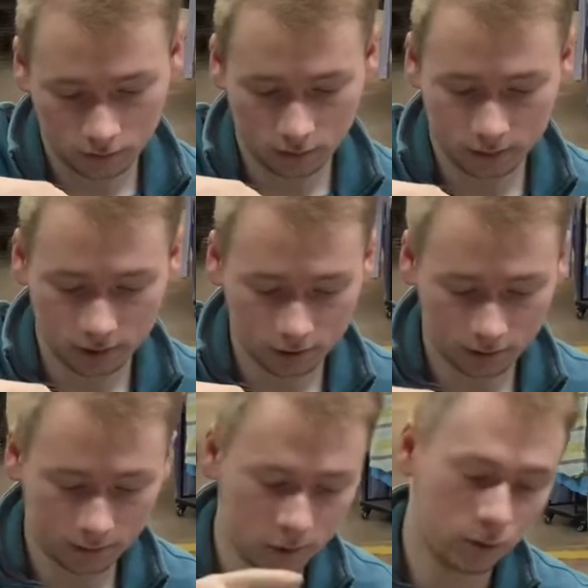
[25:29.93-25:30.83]

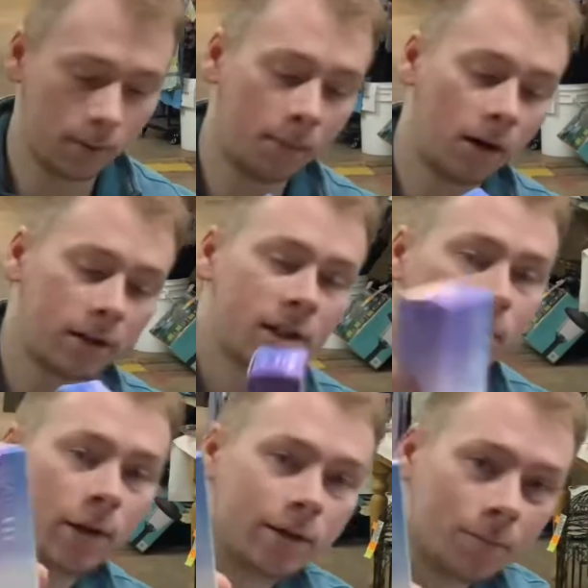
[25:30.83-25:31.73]
Some sort of body
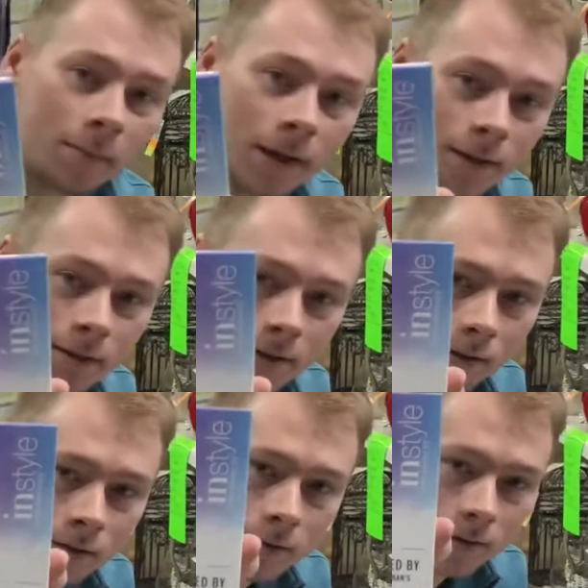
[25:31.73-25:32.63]
spray or mist, it looks